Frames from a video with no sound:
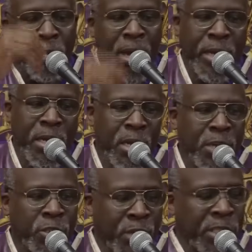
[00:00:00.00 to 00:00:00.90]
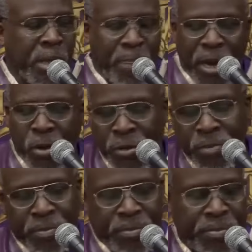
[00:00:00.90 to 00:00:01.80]
All right? So let's get back on
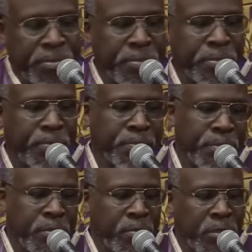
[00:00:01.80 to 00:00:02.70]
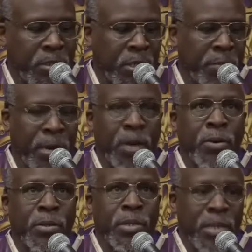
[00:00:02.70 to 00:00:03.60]
it. Let's
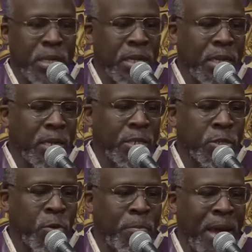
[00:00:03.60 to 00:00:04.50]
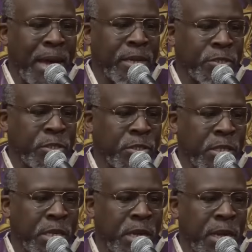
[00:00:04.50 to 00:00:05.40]
go back
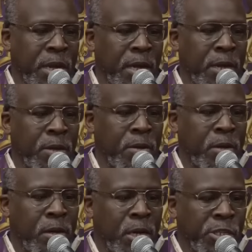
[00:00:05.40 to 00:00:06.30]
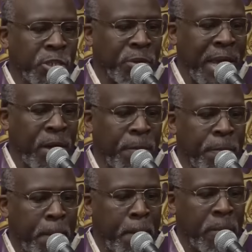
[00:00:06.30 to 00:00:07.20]
to the so now
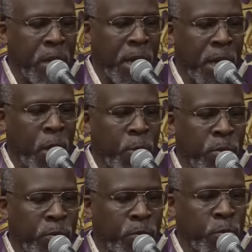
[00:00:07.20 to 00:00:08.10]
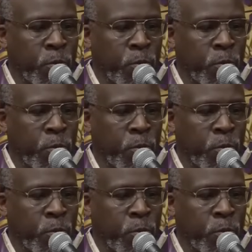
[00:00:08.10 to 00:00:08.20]
we